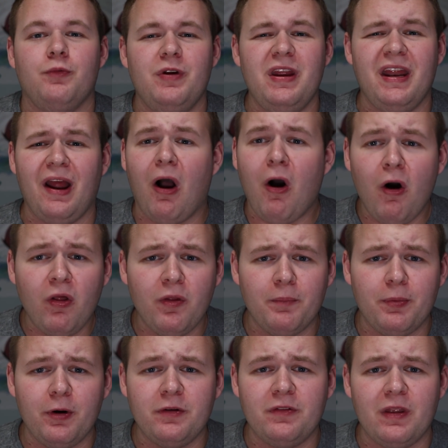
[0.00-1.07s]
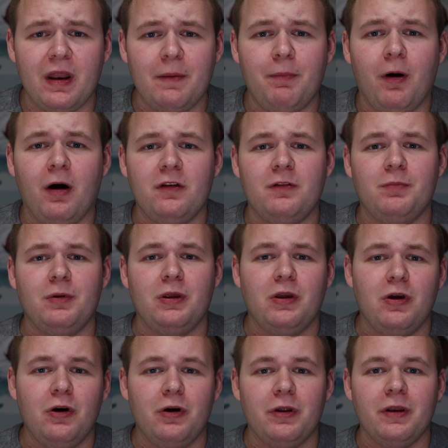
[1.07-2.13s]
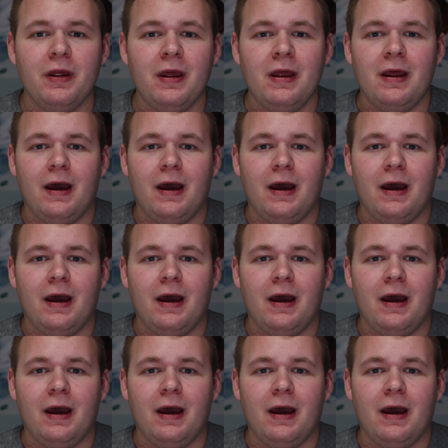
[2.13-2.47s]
reading all the books that I possibly could,